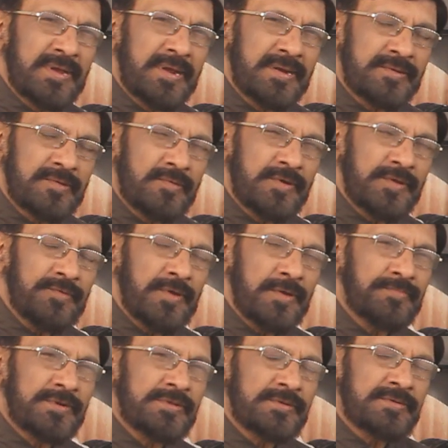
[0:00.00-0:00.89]
get
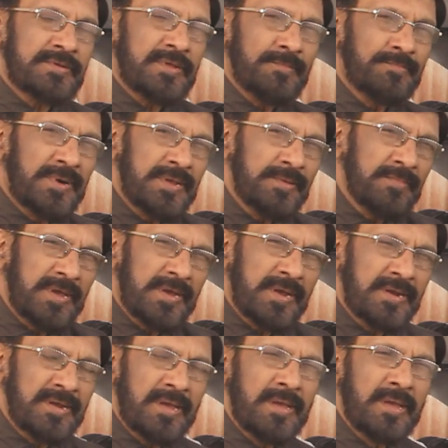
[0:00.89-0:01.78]
25%, somebody may
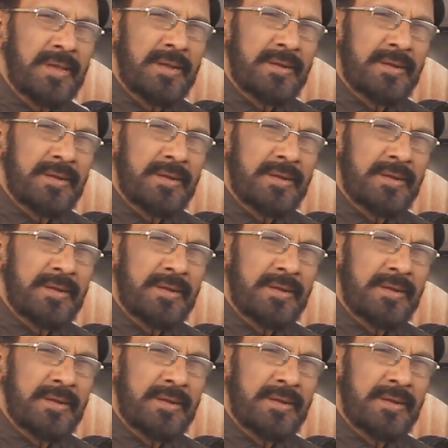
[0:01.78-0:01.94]
get